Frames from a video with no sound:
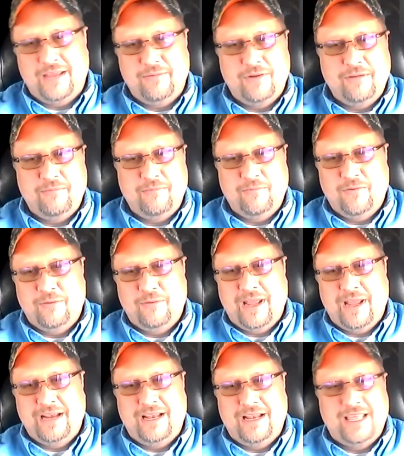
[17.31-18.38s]
We're
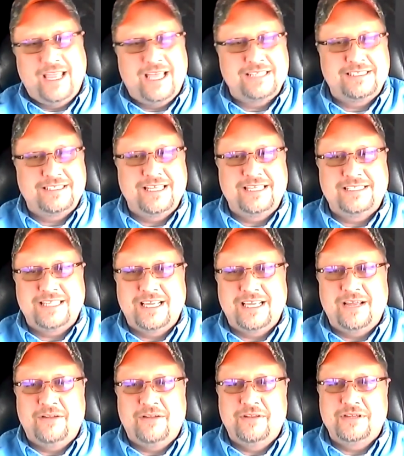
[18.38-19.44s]
mainly
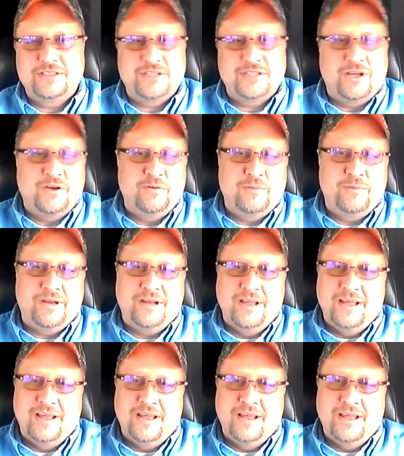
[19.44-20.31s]
SEC on this show, but